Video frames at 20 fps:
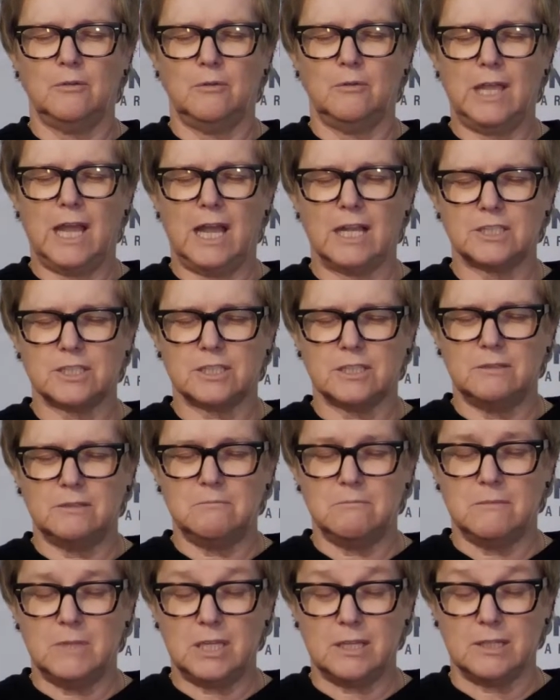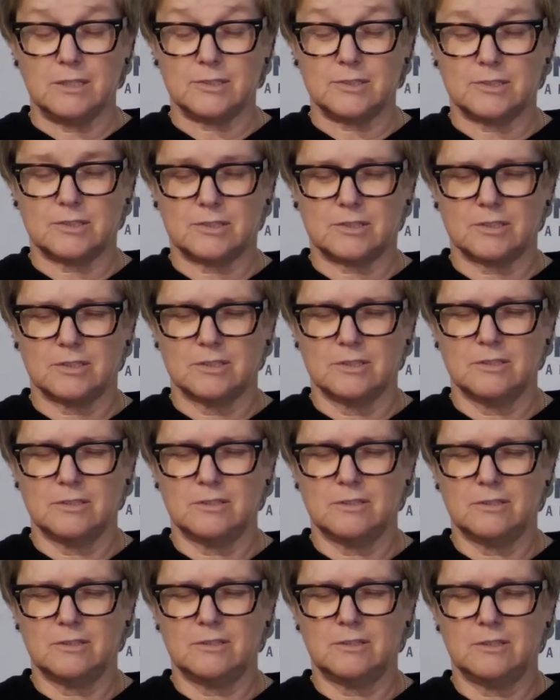we actually miss
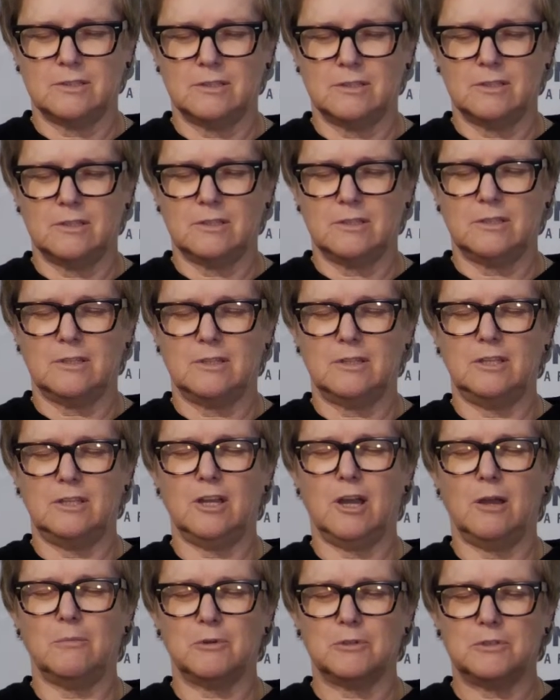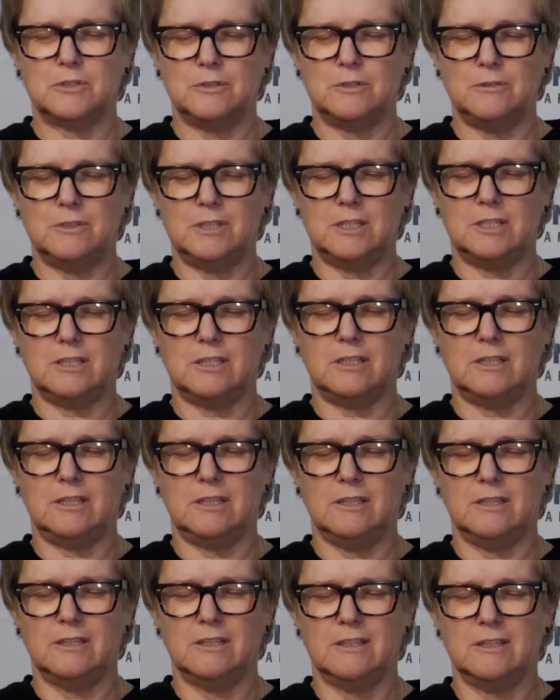the opportunity
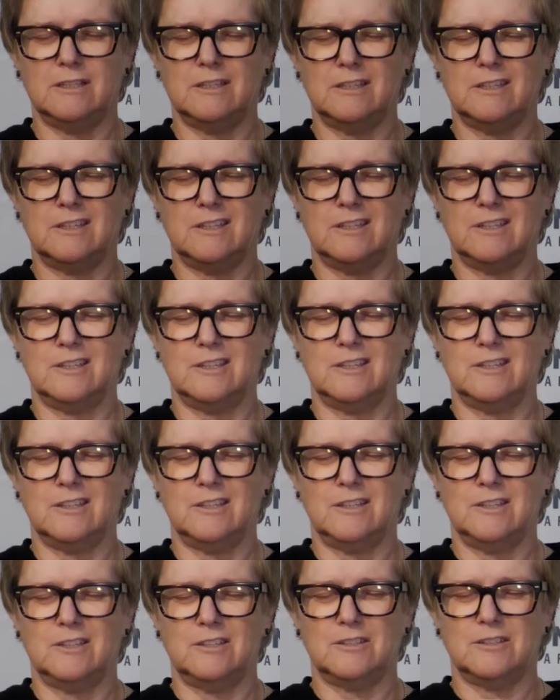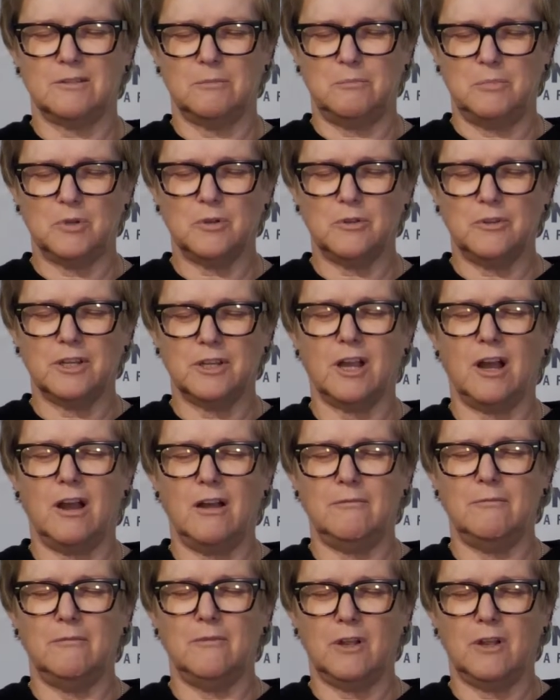to build
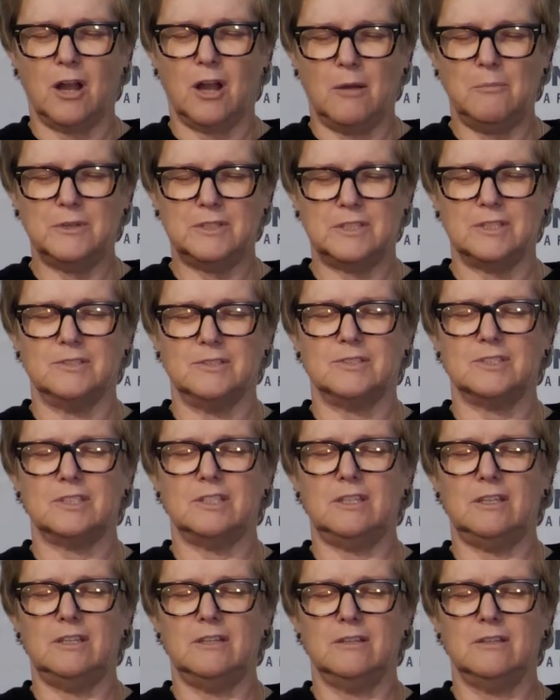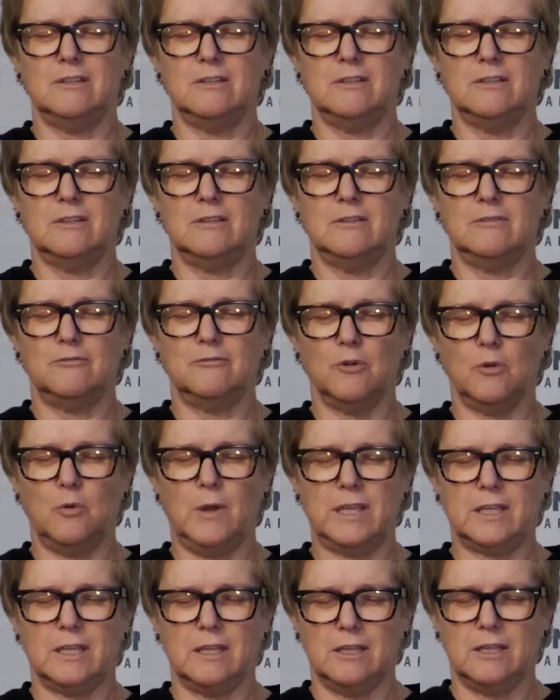the competency for
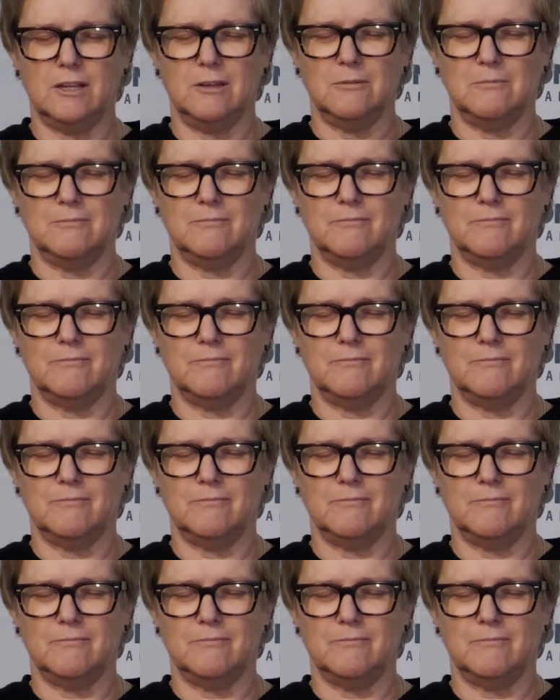waking up.